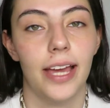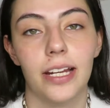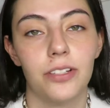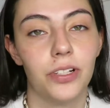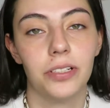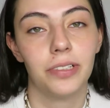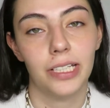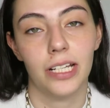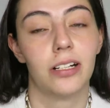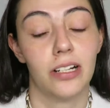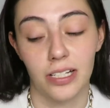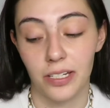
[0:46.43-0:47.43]
and I tried really
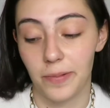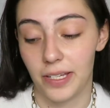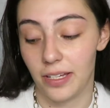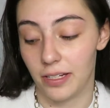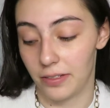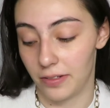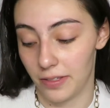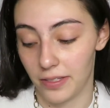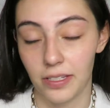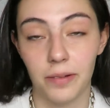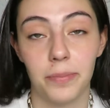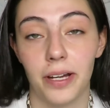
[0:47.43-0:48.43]
hard not to be under the
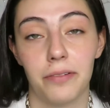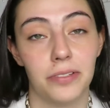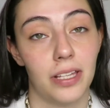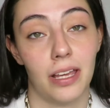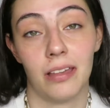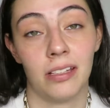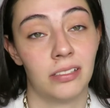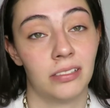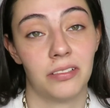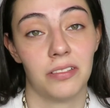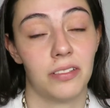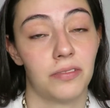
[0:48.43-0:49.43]
sun, but I was like
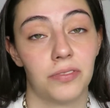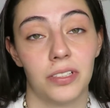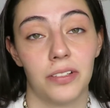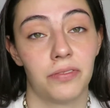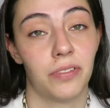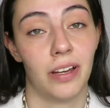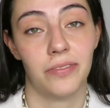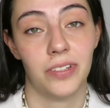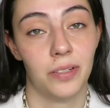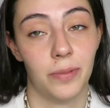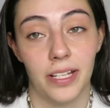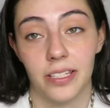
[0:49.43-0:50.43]
under the sun for like
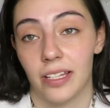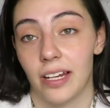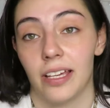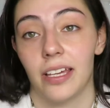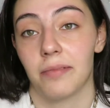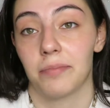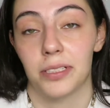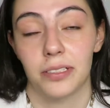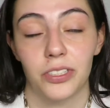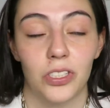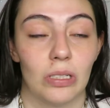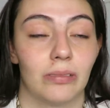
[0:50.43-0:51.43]
5-10 minutes and I get
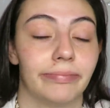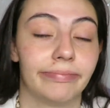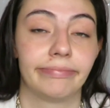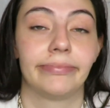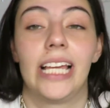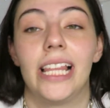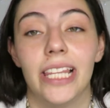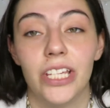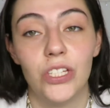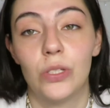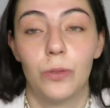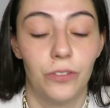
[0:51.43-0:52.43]
burned, so
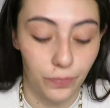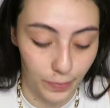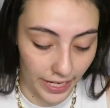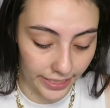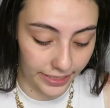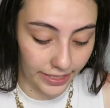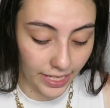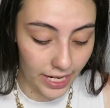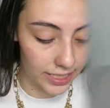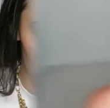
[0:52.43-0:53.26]
let's just move past that.